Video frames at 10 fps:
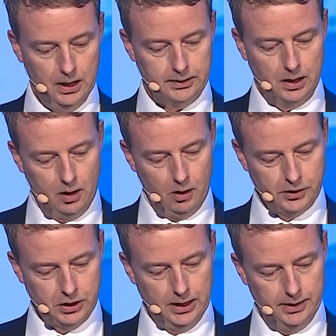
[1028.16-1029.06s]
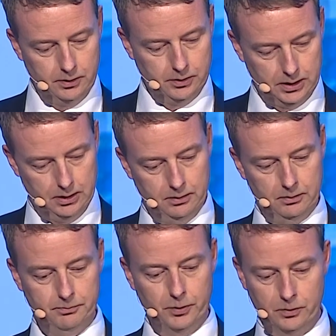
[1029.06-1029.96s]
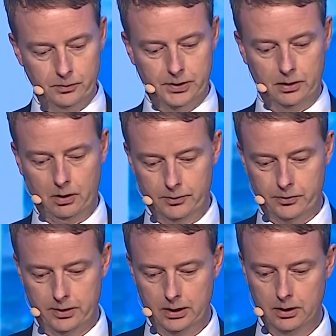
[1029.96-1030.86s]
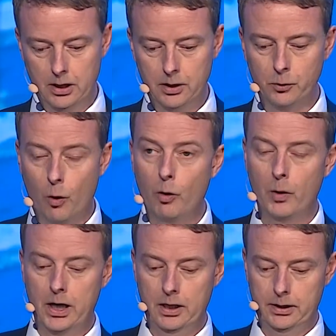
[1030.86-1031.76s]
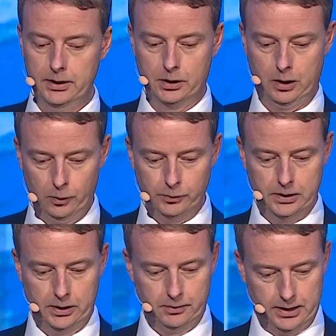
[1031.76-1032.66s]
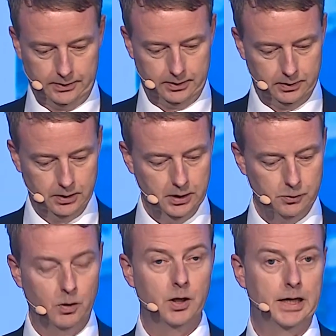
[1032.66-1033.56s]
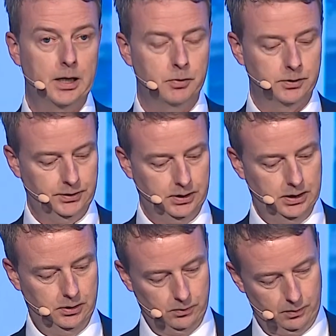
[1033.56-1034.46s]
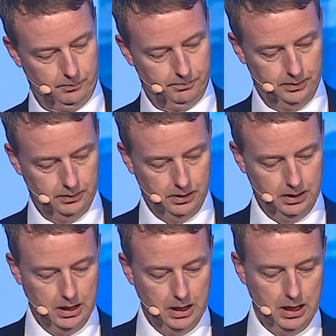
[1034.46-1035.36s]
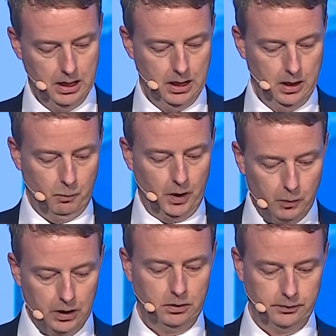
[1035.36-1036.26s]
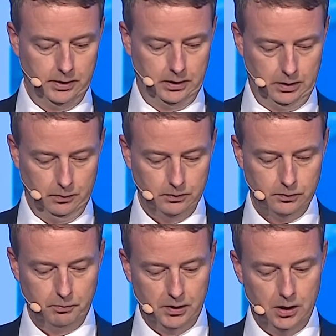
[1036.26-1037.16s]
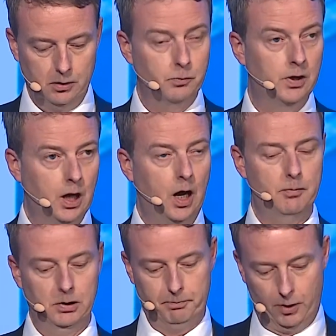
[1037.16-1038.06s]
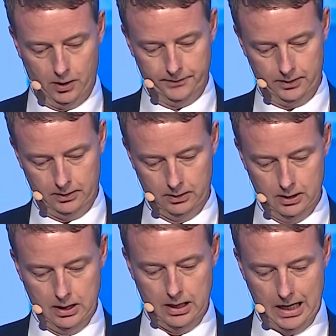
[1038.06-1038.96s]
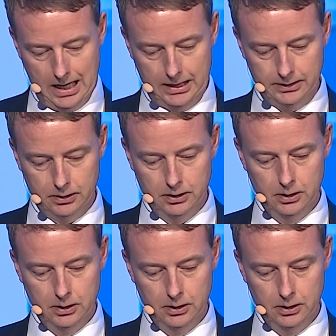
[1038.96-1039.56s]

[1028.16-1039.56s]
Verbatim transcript: As a large energy producing country, Norway is closely connected to our neighbors in Europe. We will continue to be a reliable partner and